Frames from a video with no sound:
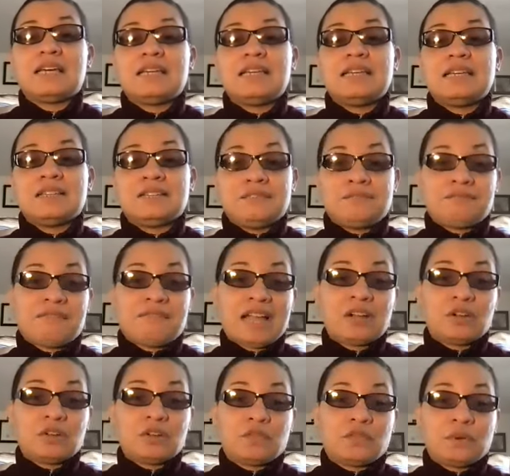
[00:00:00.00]
it's
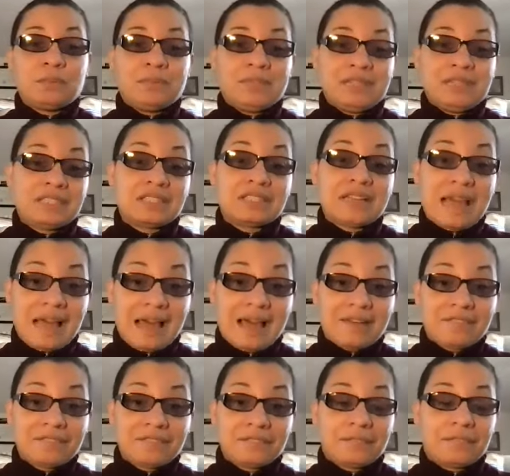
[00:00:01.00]
vital for me to
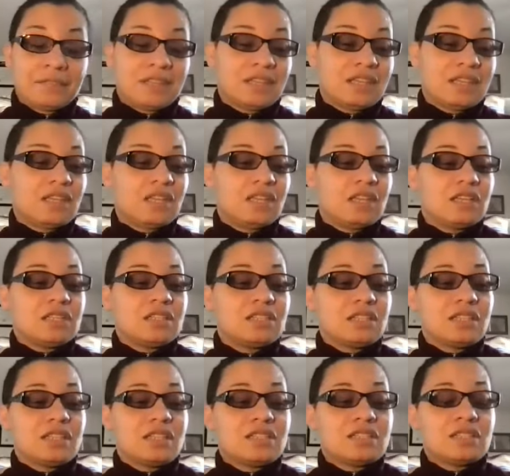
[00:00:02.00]
have.
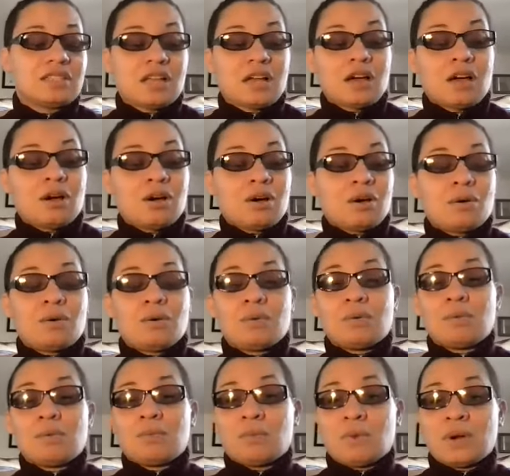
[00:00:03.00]
So
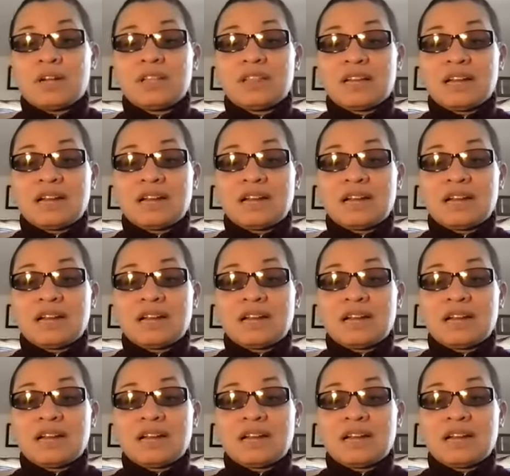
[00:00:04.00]
one of the